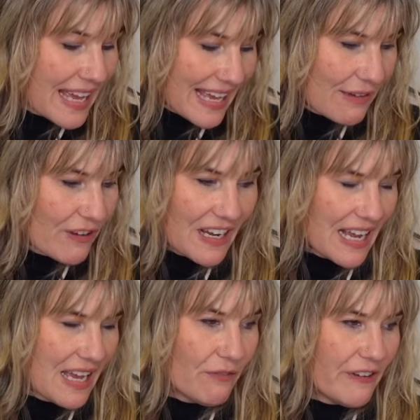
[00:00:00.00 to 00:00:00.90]
Even
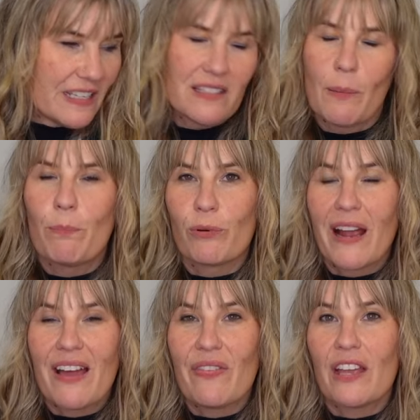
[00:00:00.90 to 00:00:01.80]
if it's a
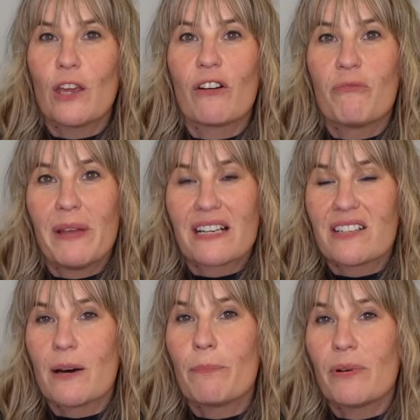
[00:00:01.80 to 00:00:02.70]
brand that you have picked
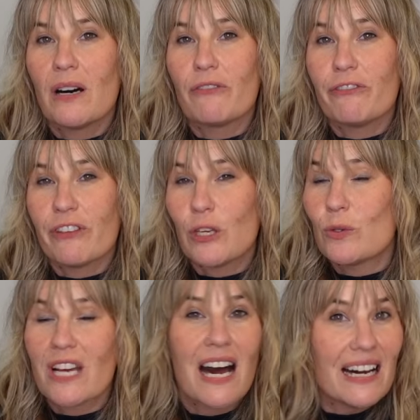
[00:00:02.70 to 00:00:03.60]
up a few
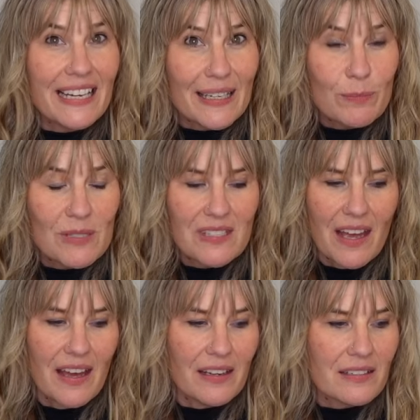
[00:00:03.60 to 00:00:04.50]
times
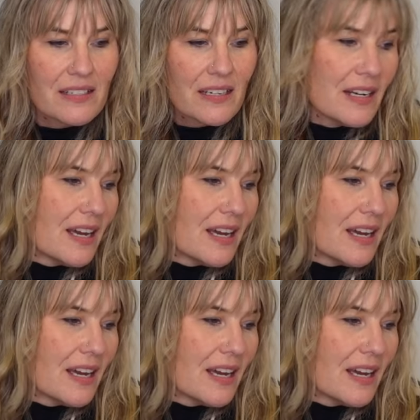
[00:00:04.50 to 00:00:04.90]
and